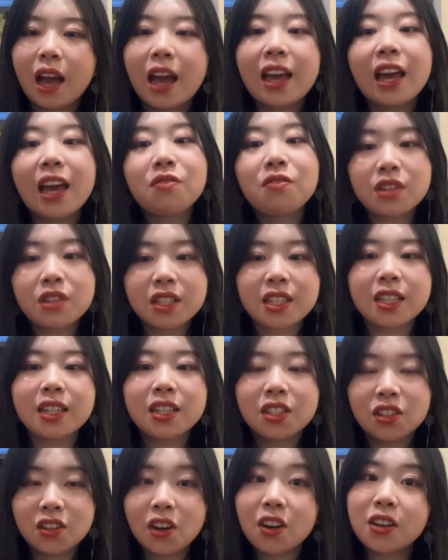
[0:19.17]
have
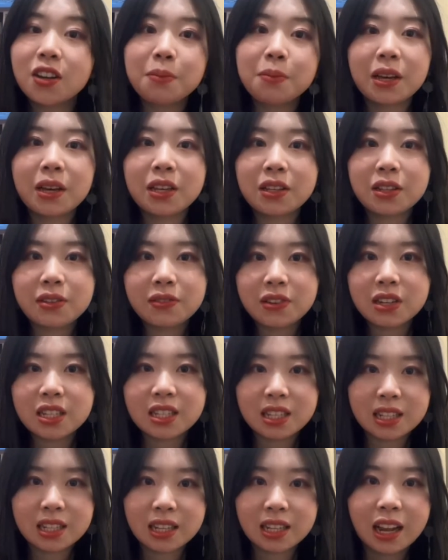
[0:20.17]
recently started my
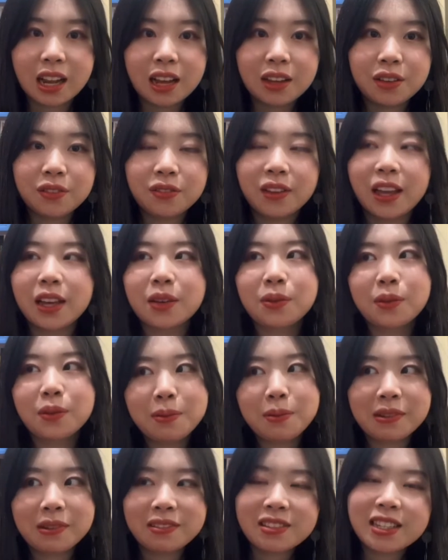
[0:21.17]
university life 3
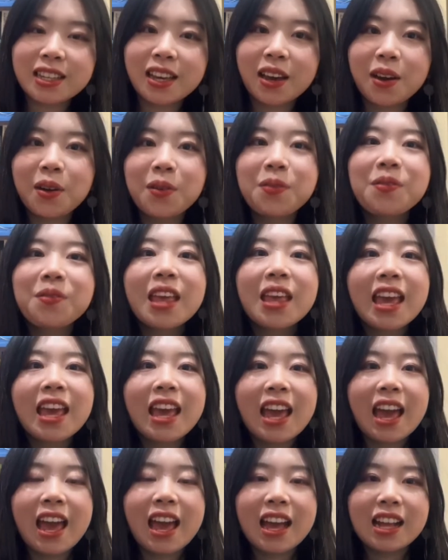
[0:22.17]
months ago,
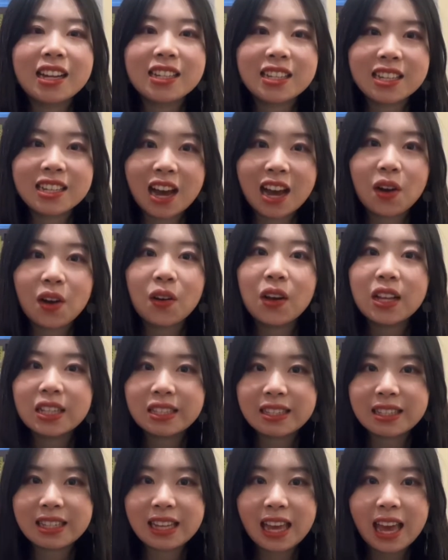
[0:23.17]
and now
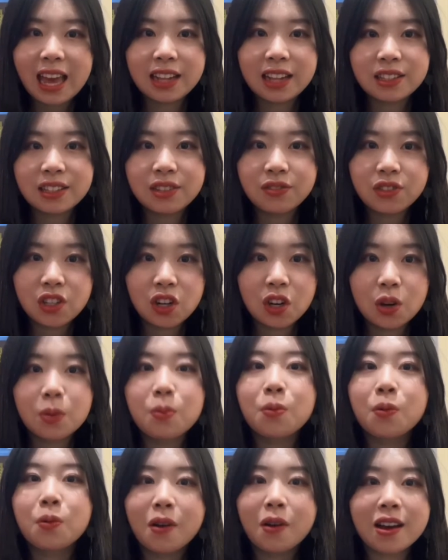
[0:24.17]
it's the end of
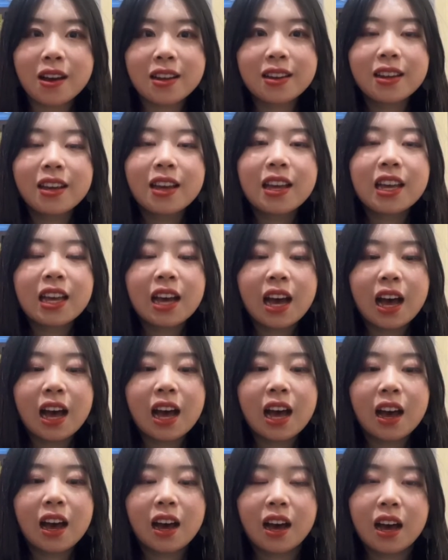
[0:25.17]
term 1.
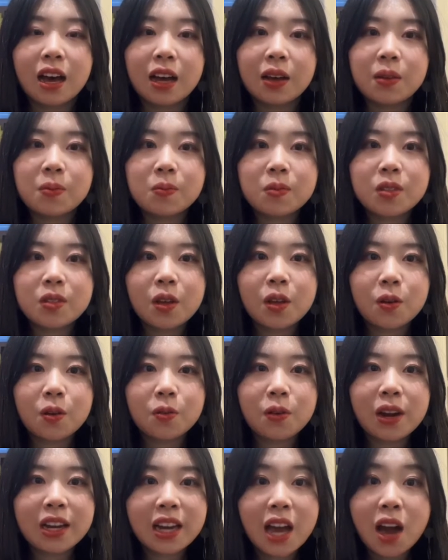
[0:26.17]
So
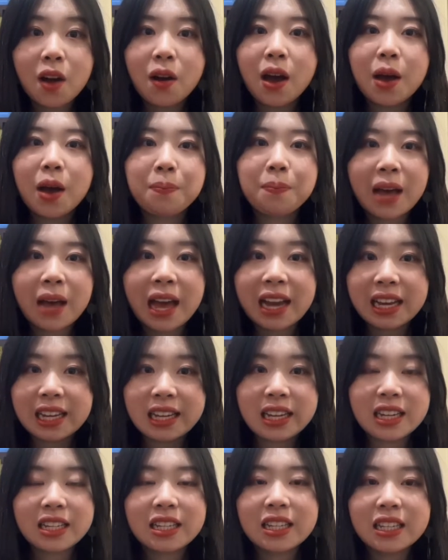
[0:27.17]
right now I'm back in
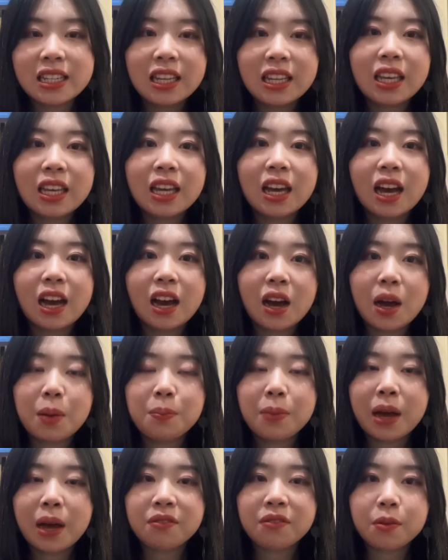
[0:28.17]
Italy.
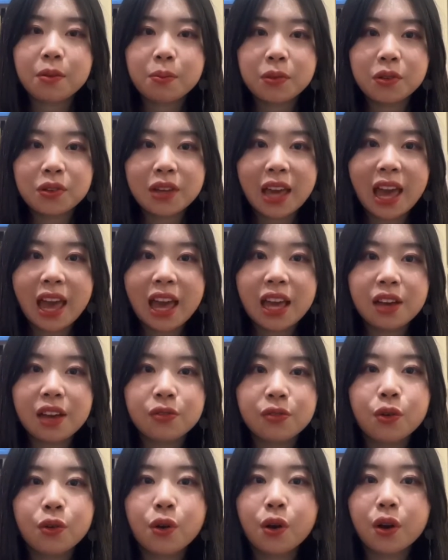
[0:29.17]
I'm back from UK
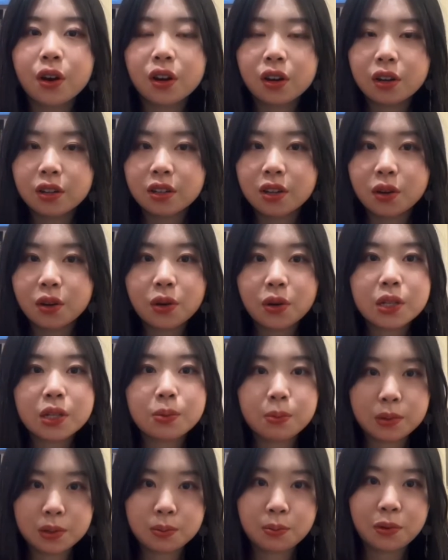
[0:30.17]
for the
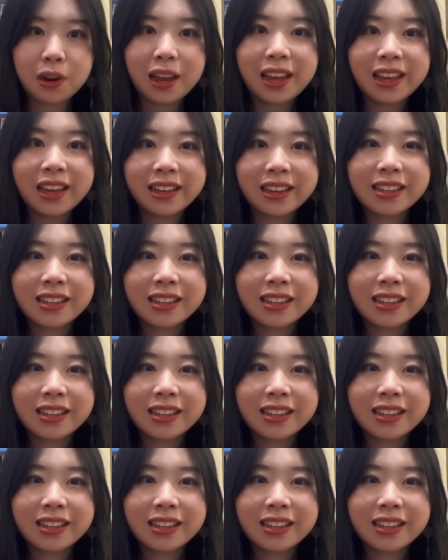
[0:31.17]
Christmas break.